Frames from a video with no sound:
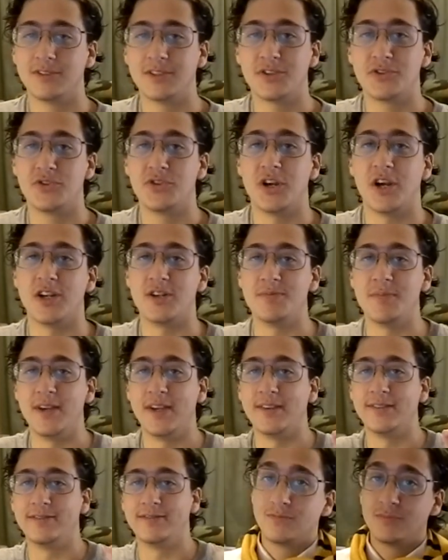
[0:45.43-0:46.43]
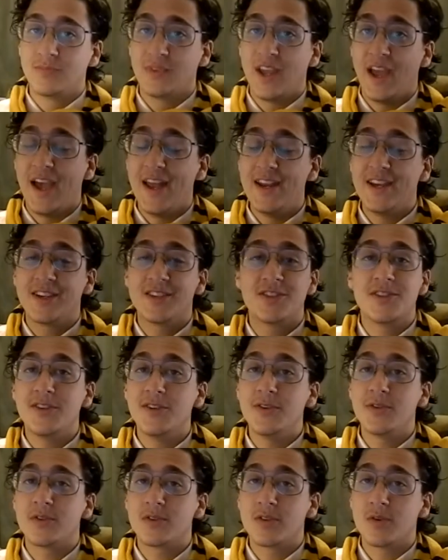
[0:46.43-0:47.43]
Just judge me. Any
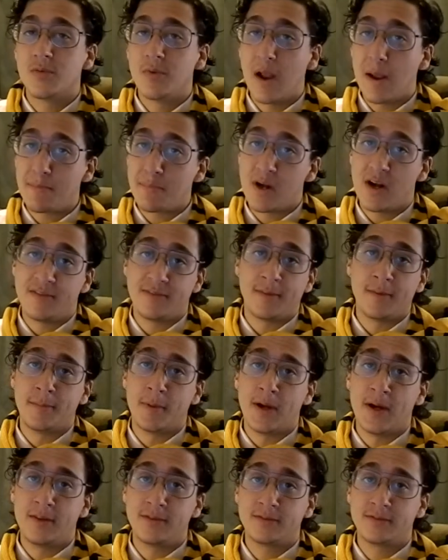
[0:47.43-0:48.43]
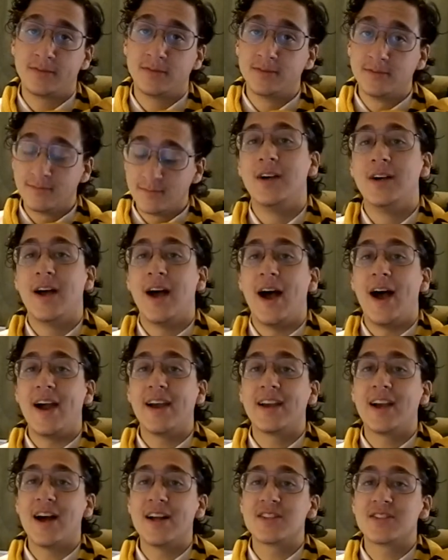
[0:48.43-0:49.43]
excuse to rep Hufflepuff.
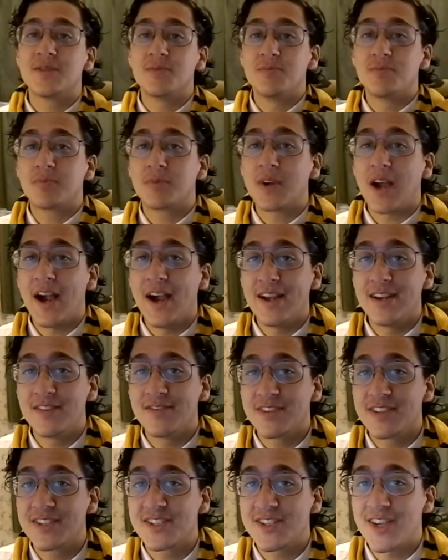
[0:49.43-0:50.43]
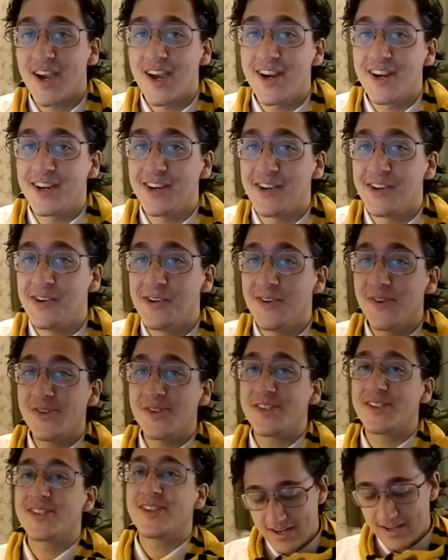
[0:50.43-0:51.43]
I got some kind of exciting
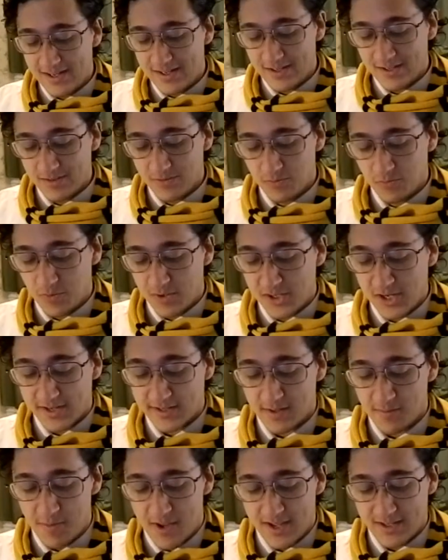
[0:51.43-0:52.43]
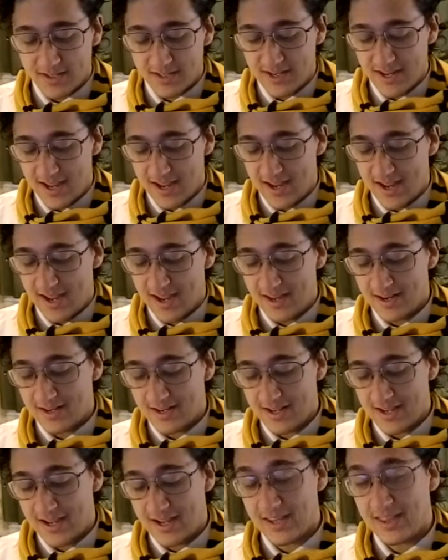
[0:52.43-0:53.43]
news. We checked the mail today,
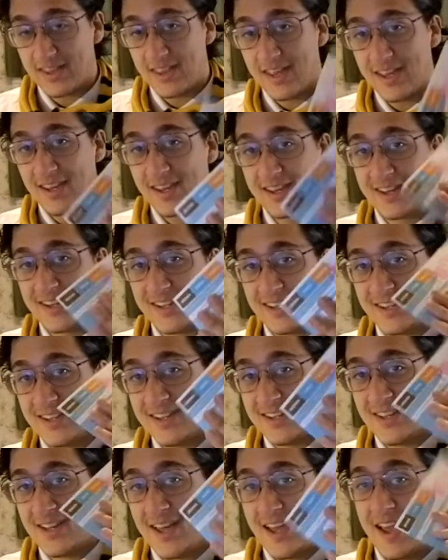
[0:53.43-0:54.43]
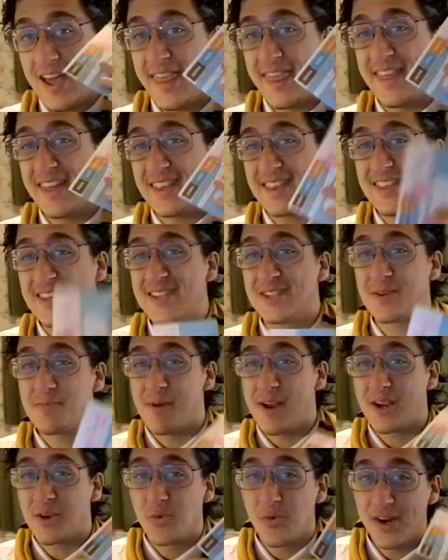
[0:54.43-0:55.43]
and I think think these are
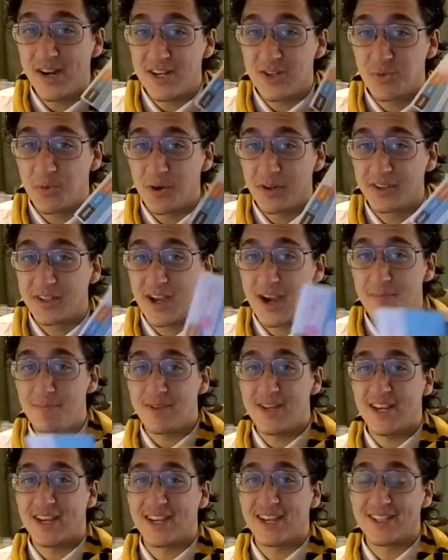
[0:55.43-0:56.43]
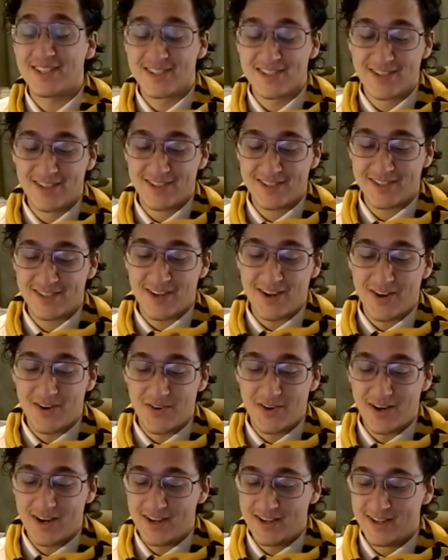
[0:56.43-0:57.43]
my Quidditch World Cup tickets.
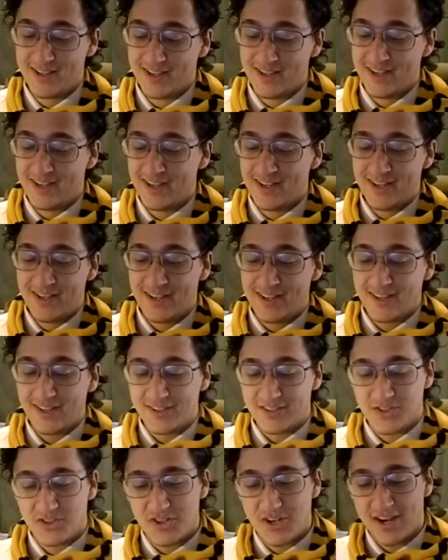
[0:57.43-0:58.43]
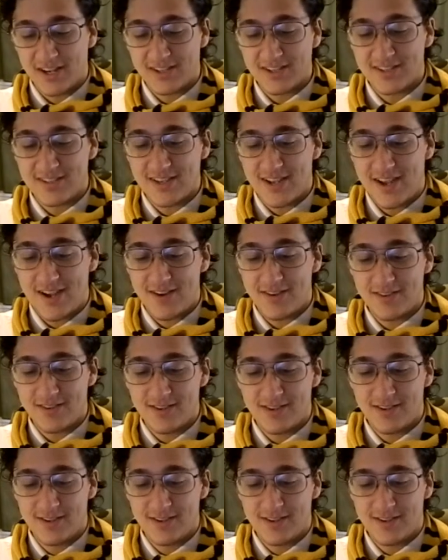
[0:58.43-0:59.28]
So uh, let's check this out.